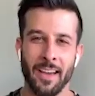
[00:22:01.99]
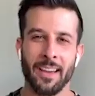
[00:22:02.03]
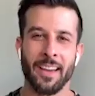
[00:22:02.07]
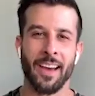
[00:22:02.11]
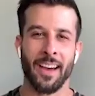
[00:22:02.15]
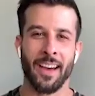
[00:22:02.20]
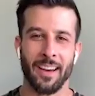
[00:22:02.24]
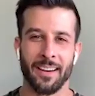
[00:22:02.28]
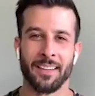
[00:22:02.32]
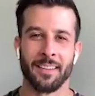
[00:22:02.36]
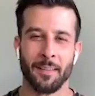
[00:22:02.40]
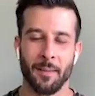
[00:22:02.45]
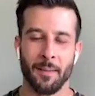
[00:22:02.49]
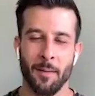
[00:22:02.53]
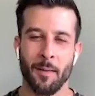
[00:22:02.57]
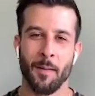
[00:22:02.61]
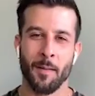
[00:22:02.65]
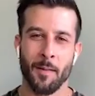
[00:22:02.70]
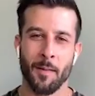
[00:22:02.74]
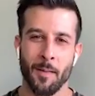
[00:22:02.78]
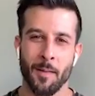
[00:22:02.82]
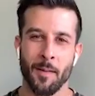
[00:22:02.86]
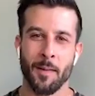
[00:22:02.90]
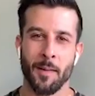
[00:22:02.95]
Uh,
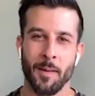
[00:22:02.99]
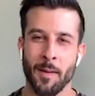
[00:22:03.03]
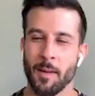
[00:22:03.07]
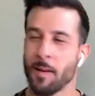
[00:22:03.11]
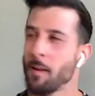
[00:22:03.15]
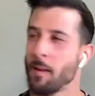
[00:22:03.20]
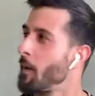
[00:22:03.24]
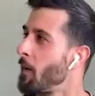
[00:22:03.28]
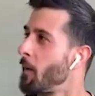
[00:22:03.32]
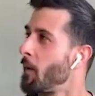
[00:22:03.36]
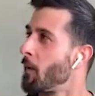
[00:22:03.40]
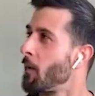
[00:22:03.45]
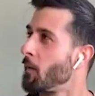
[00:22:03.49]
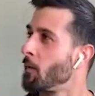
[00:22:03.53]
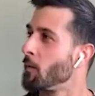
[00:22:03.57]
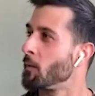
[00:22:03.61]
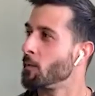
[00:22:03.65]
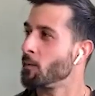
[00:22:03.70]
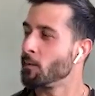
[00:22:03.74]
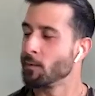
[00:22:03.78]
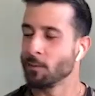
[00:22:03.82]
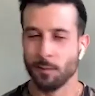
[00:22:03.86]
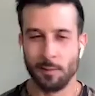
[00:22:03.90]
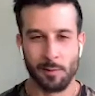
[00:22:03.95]
that was
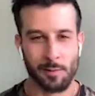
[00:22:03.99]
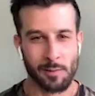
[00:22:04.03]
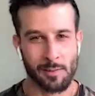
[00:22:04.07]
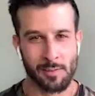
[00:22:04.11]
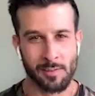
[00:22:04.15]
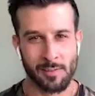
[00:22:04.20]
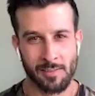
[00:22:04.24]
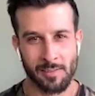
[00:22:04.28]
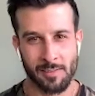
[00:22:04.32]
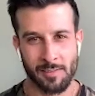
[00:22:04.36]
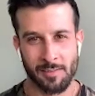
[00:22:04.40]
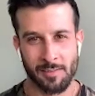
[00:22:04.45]
important. Like that was